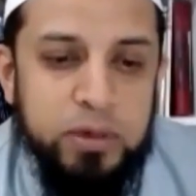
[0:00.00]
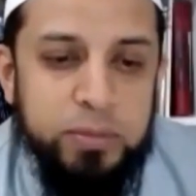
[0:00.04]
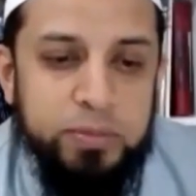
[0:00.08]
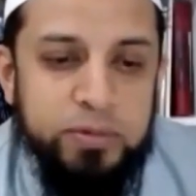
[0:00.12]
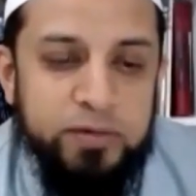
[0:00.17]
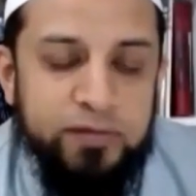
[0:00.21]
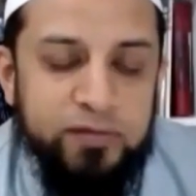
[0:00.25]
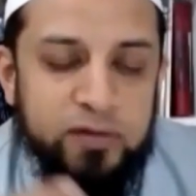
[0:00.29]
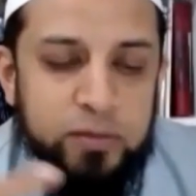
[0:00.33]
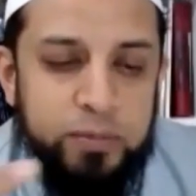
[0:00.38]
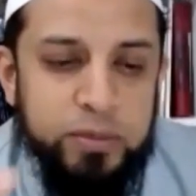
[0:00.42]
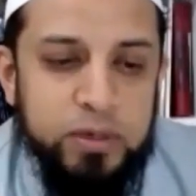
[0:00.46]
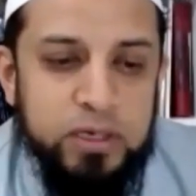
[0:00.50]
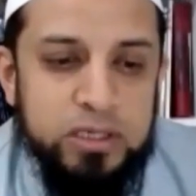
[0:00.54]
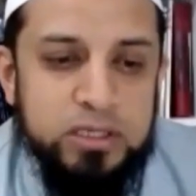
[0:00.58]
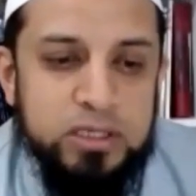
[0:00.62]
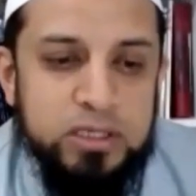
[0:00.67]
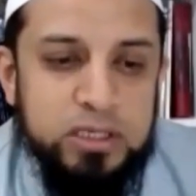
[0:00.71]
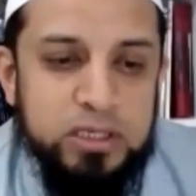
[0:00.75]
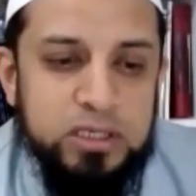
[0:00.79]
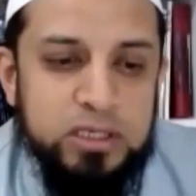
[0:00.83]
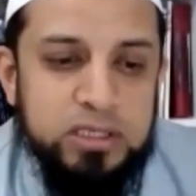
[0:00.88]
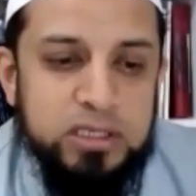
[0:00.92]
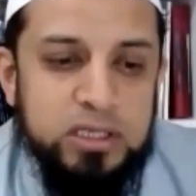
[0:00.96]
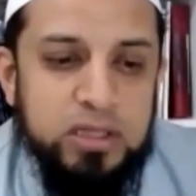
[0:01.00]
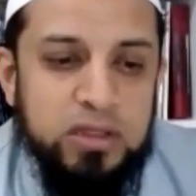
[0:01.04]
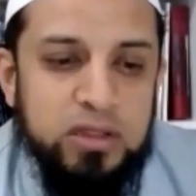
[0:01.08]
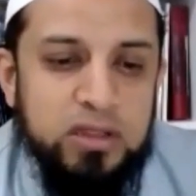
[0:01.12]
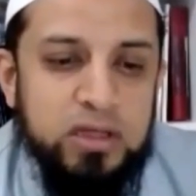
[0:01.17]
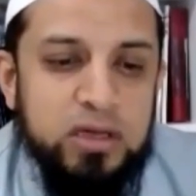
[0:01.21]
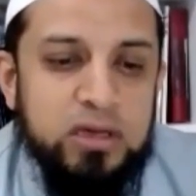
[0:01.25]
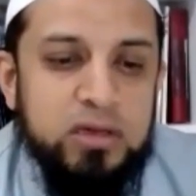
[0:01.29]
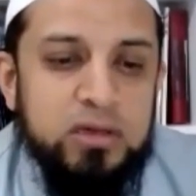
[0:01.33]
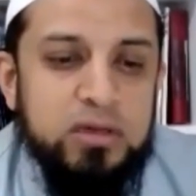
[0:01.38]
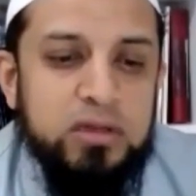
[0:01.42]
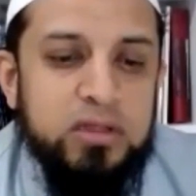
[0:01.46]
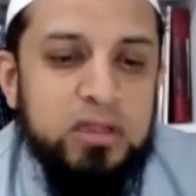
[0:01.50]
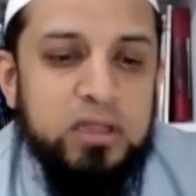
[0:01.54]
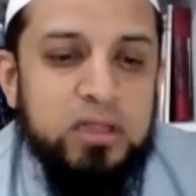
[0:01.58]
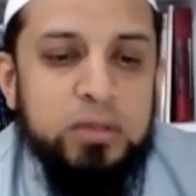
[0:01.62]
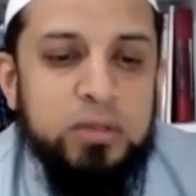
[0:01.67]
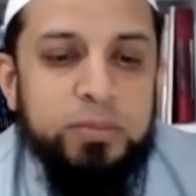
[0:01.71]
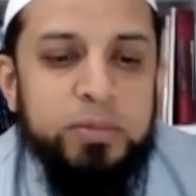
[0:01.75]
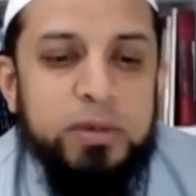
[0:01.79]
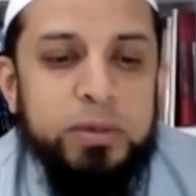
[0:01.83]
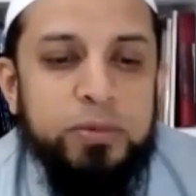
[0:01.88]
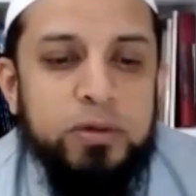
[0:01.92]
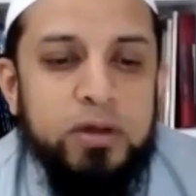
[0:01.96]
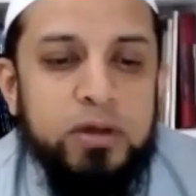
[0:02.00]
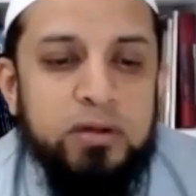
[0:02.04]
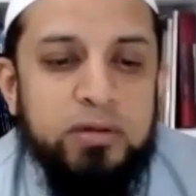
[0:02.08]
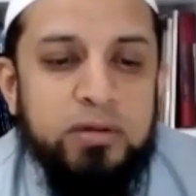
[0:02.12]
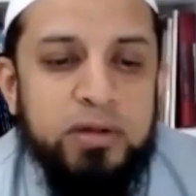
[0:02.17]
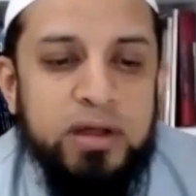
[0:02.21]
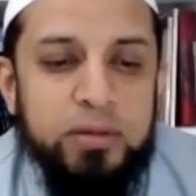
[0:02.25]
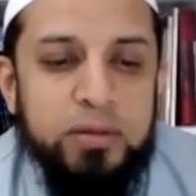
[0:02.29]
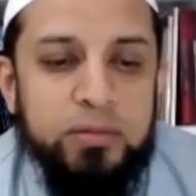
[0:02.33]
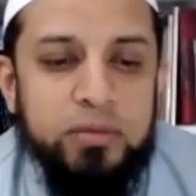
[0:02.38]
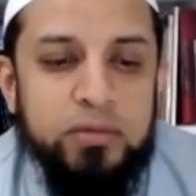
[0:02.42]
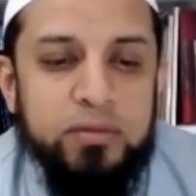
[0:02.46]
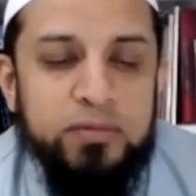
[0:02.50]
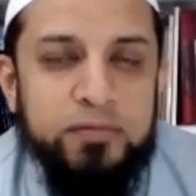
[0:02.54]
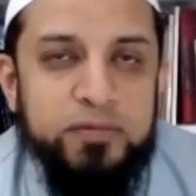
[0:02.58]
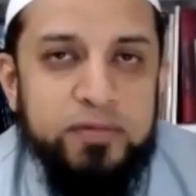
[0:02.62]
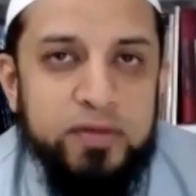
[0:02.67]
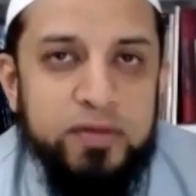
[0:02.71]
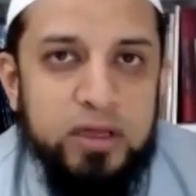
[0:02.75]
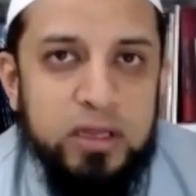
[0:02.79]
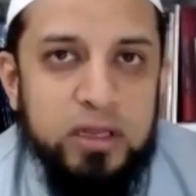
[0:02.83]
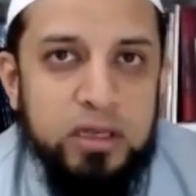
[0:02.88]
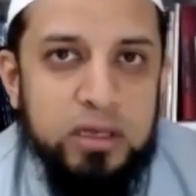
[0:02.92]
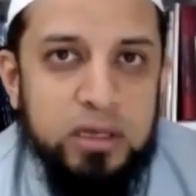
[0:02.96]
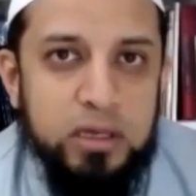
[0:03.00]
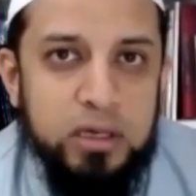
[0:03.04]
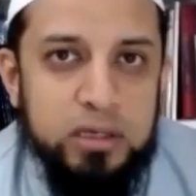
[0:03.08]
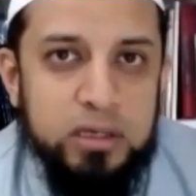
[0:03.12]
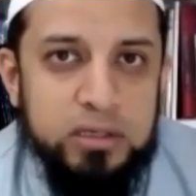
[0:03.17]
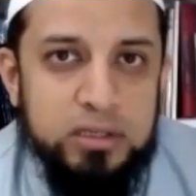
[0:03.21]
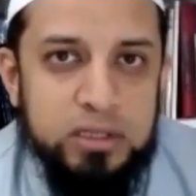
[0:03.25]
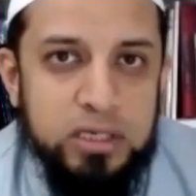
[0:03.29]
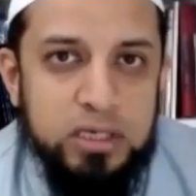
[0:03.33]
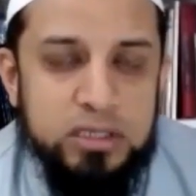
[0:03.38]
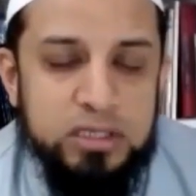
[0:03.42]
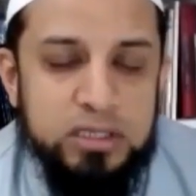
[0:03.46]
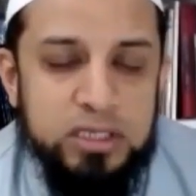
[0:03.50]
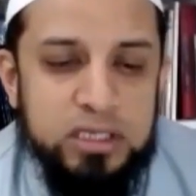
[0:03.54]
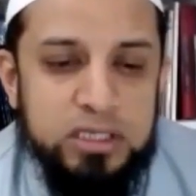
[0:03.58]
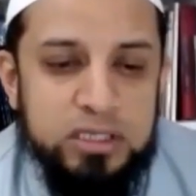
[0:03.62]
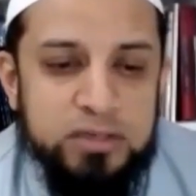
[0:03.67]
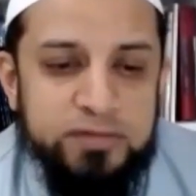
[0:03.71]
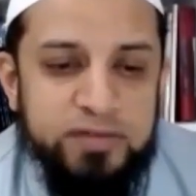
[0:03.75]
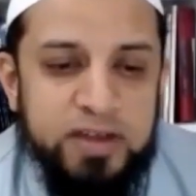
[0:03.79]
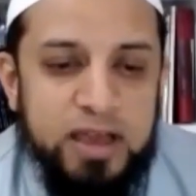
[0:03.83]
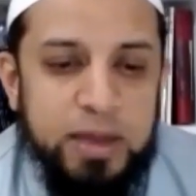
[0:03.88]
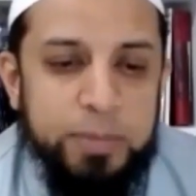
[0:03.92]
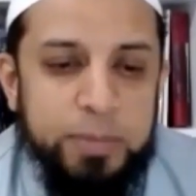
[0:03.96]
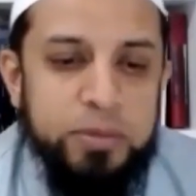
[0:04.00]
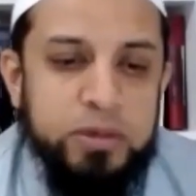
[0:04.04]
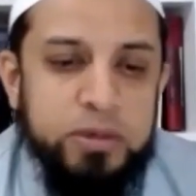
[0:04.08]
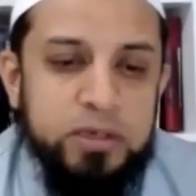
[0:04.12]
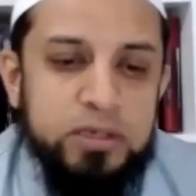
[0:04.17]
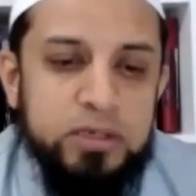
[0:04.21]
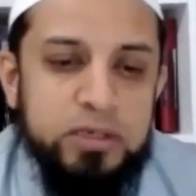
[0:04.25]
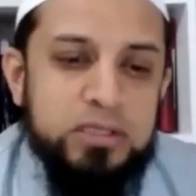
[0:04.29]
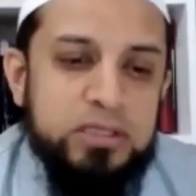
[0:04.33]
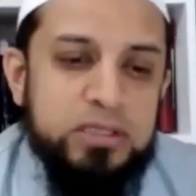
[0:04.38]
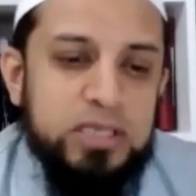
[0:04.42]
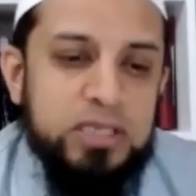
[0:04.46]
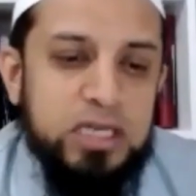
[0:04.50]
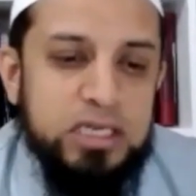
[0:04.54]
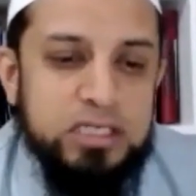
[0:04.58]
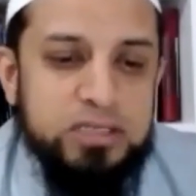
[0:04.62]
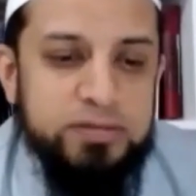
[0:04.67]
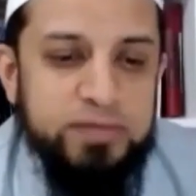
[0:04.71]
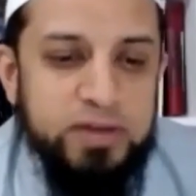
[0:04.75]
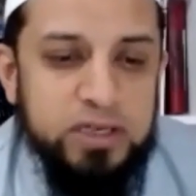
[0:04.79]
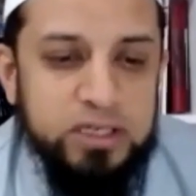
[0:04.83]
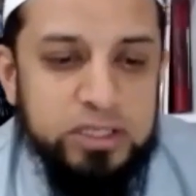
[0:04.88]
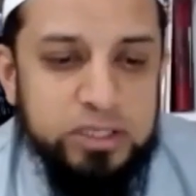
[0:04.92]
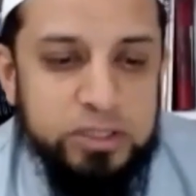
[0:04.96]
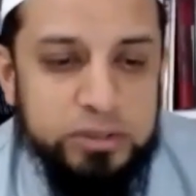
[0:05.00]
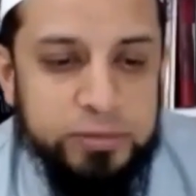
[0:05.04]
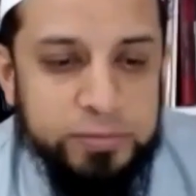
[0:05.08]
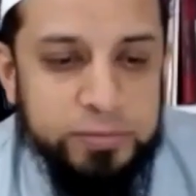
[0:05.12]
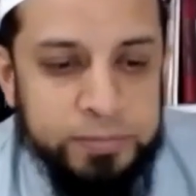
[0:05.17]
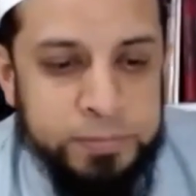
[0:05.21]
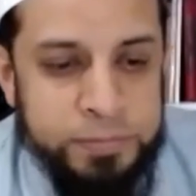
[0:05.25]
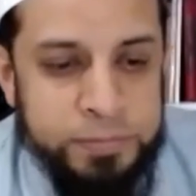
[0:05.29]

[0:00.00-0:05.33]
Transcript: if a person is in dhikr, then the people around them feel a sense of happiness and satisfaction.